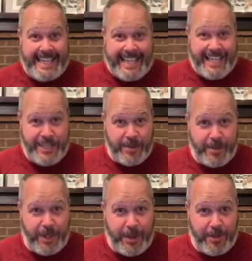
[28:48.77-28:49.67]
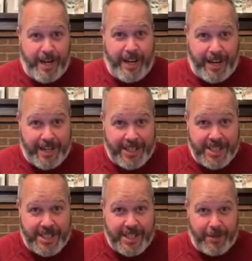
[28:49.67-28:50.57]
in your
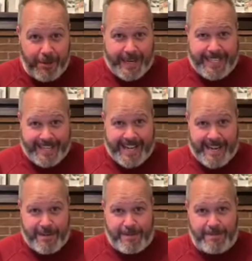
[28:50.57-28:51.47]
garage right now,